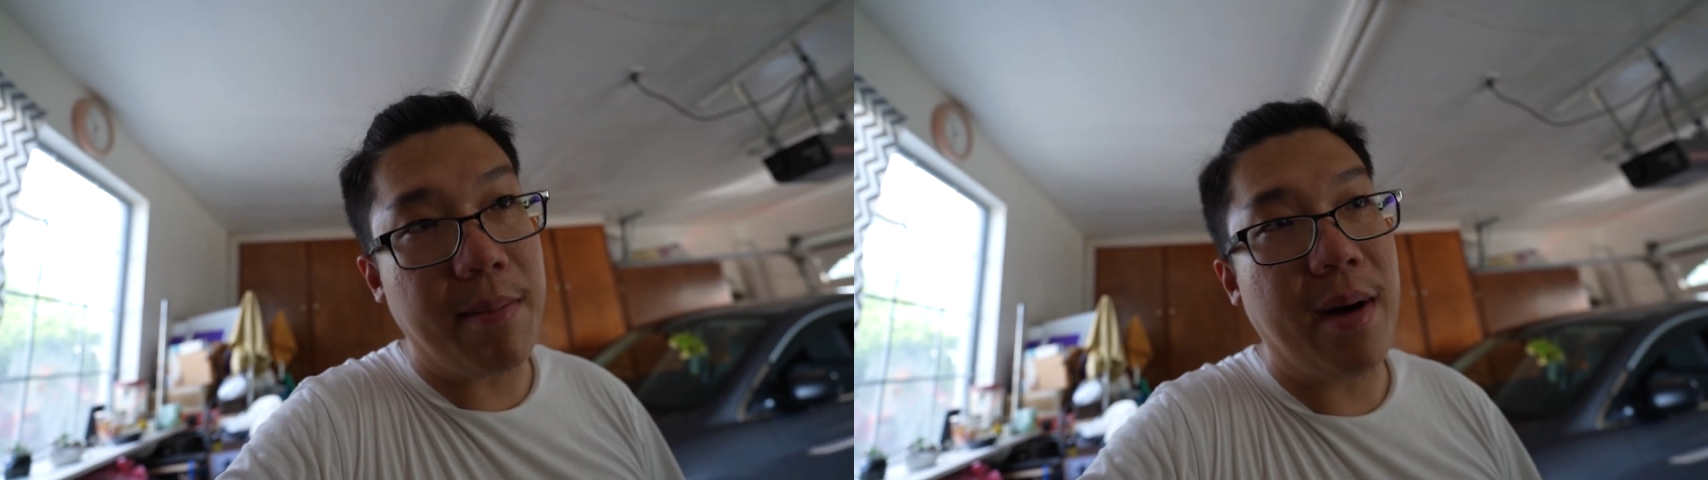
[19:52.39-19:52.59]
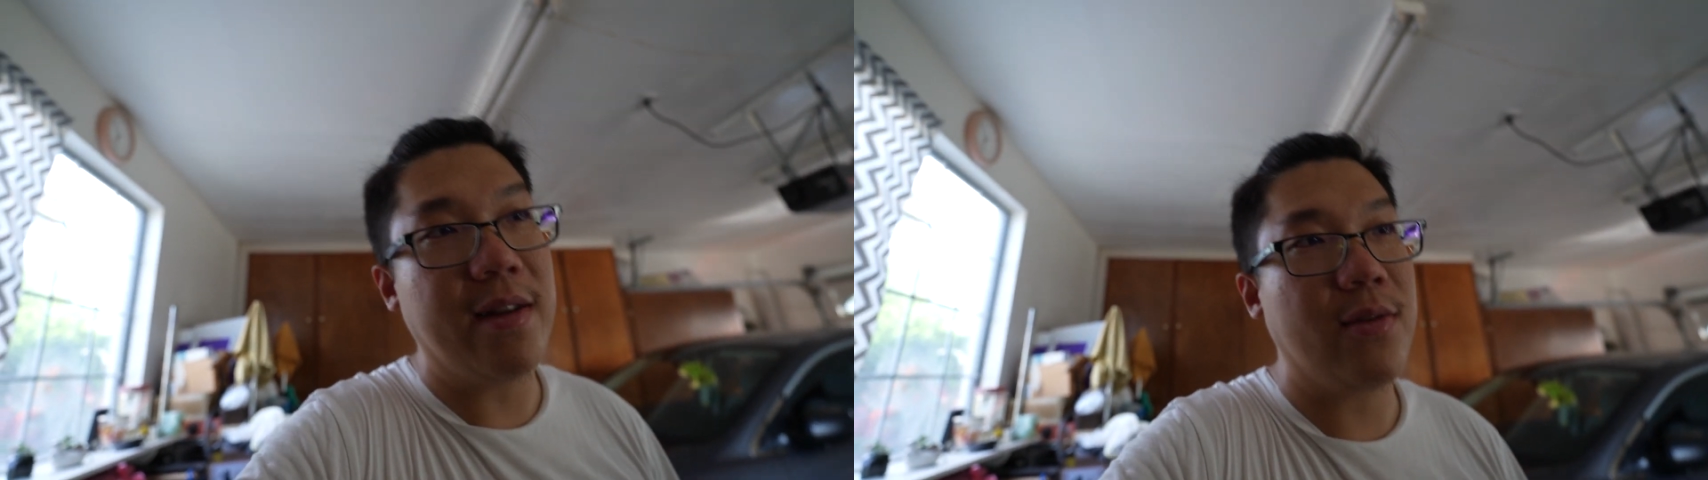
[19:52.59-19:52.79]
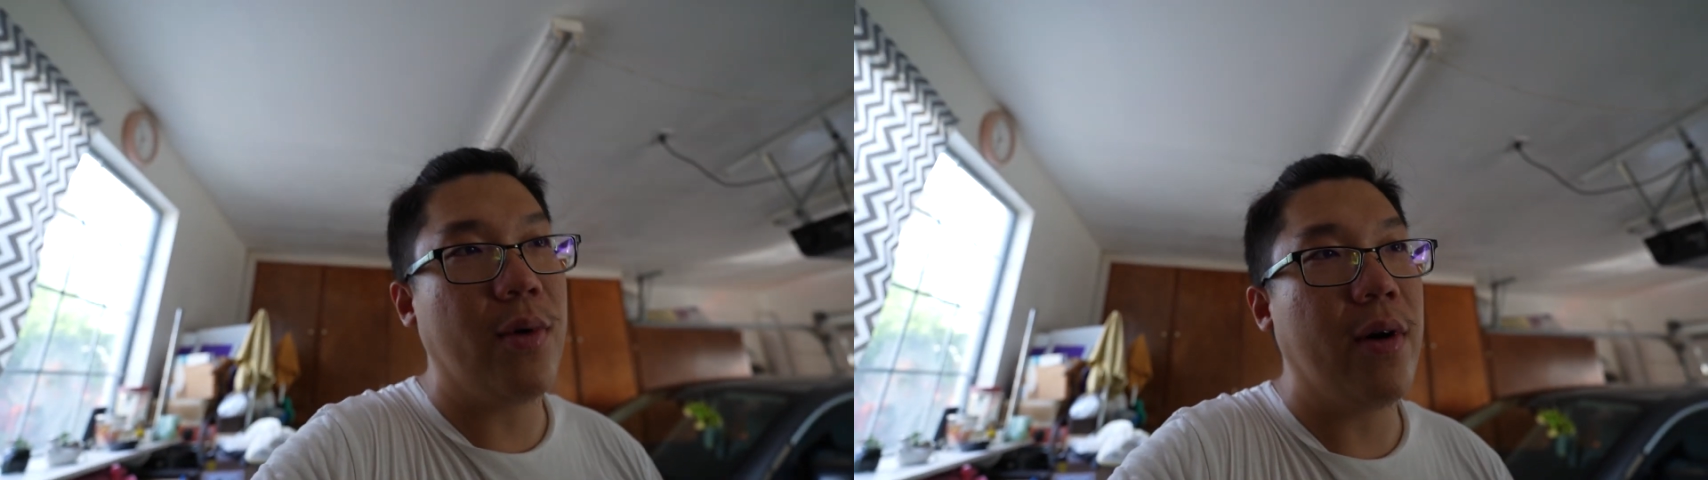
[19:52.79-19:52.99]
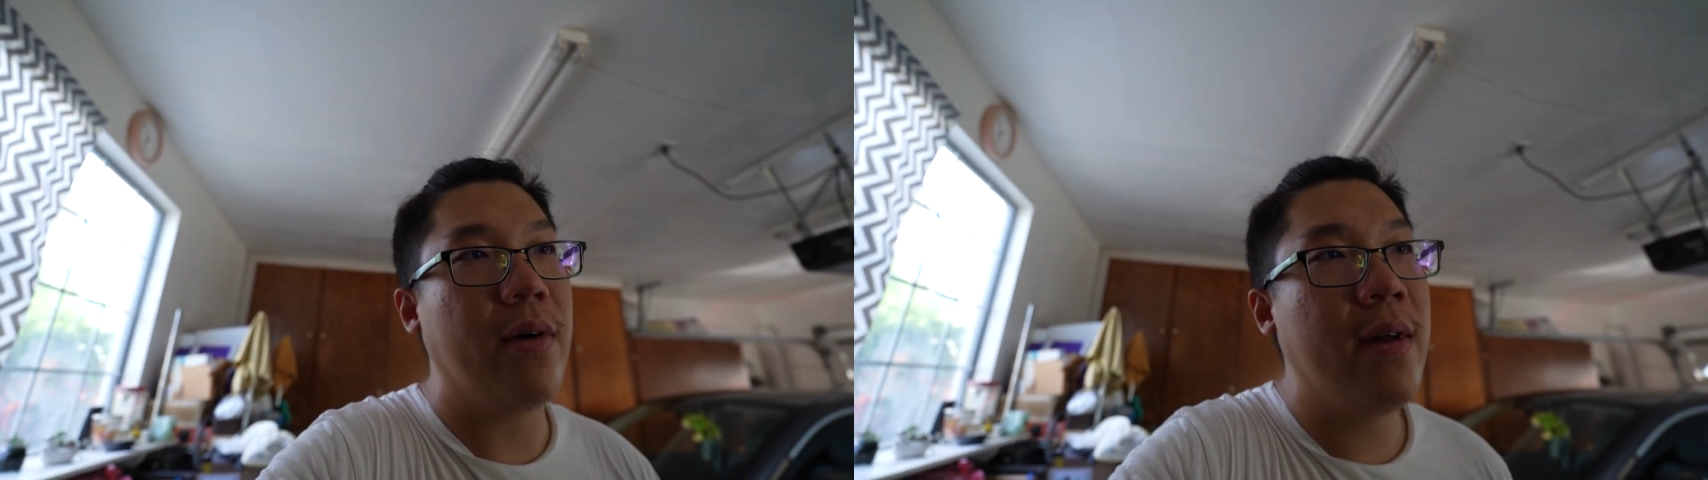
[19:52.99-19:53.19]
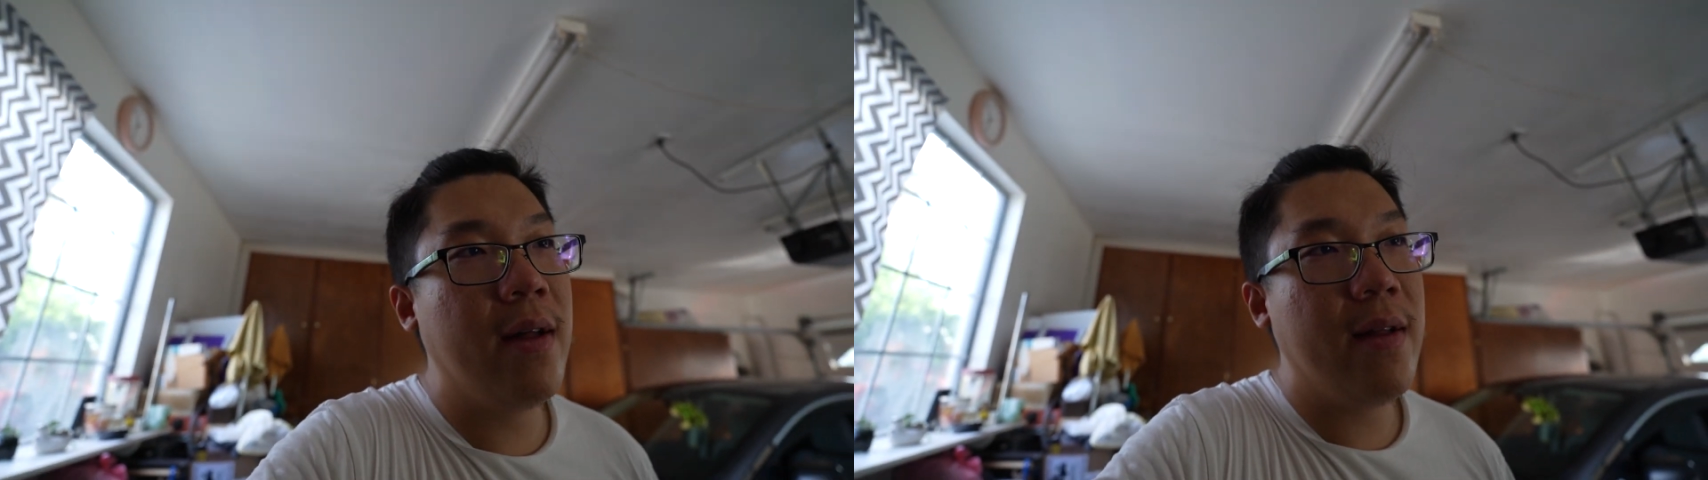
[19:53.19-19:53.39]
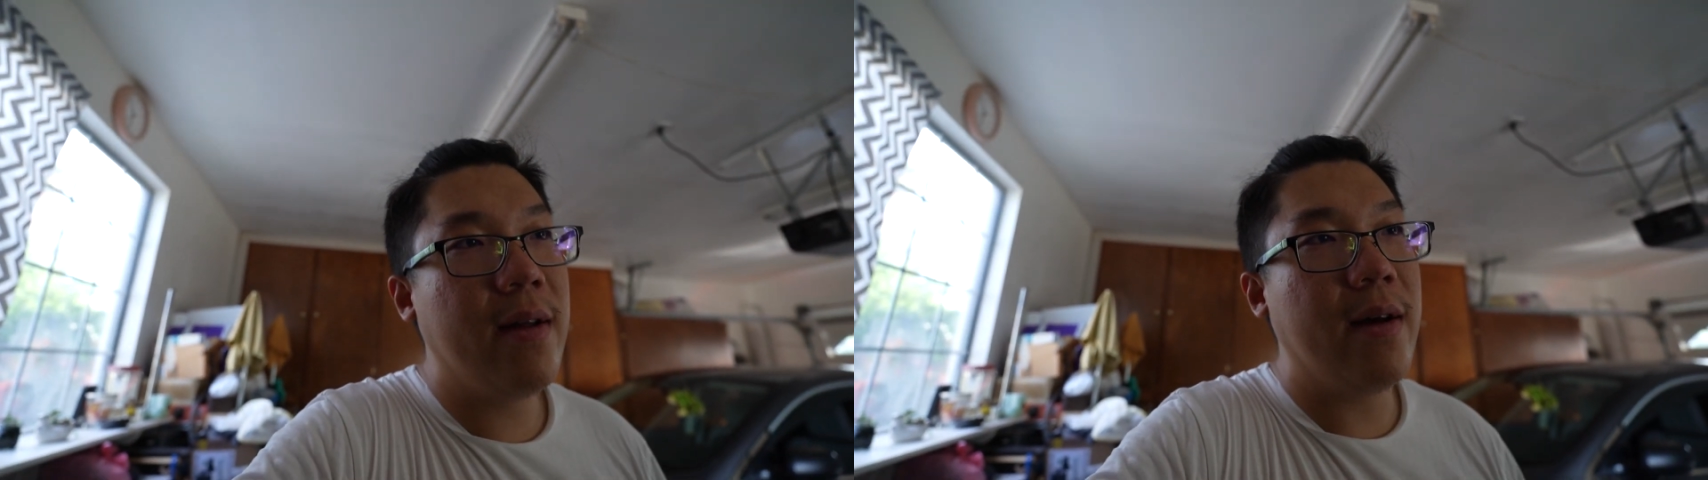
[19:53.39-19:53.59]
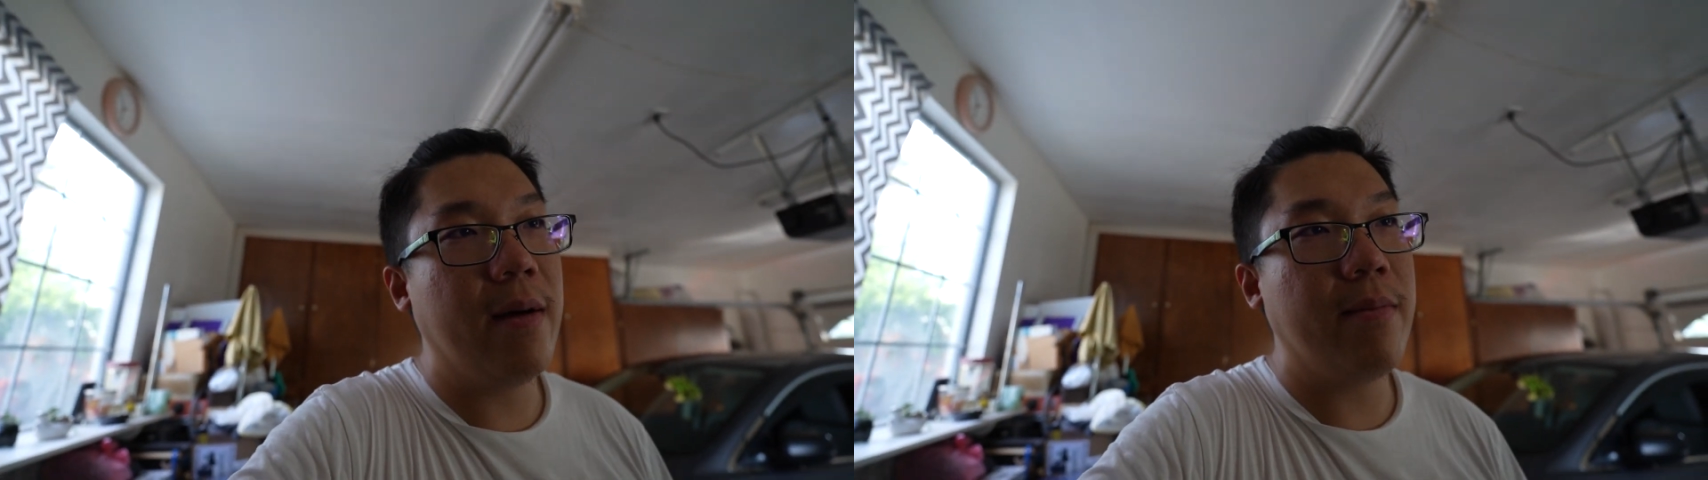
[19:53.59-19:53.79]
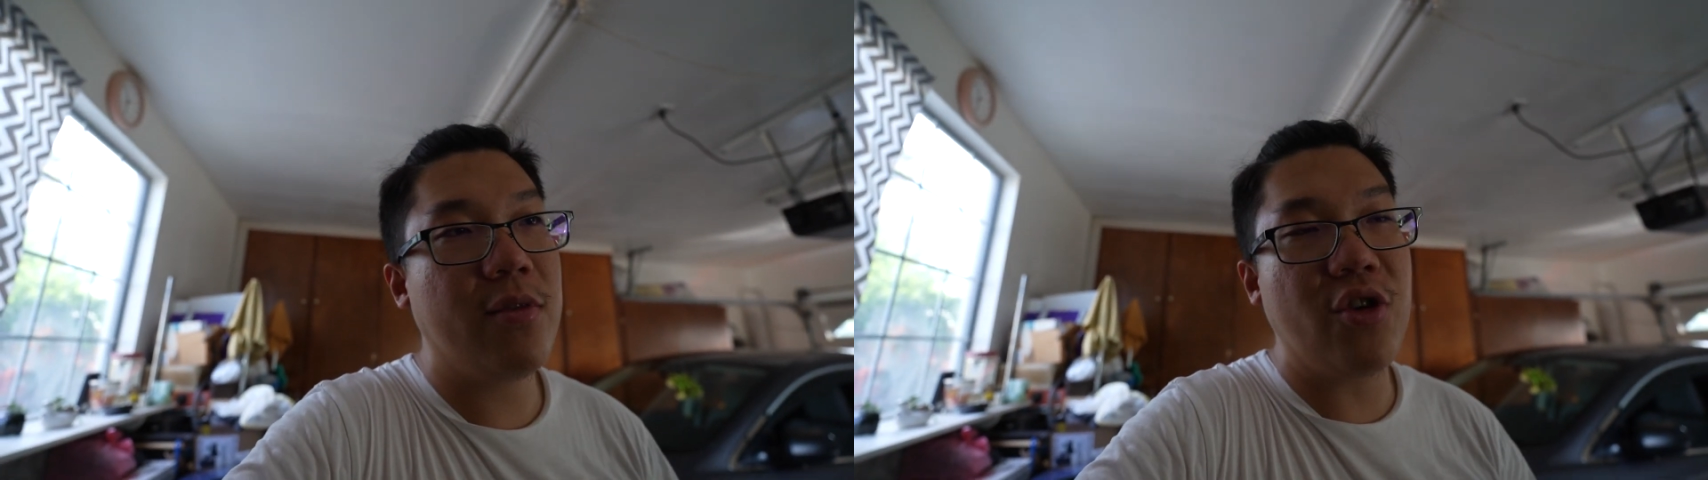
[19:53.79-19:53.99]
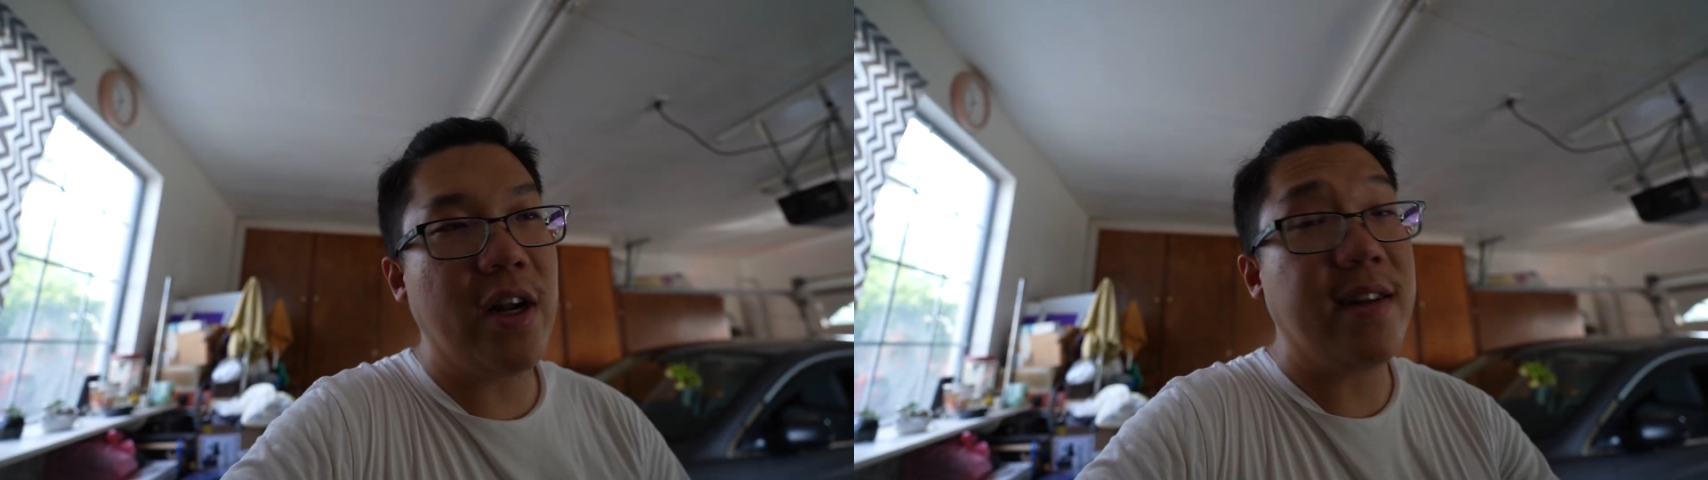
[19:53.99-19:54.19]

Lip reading: I might as well try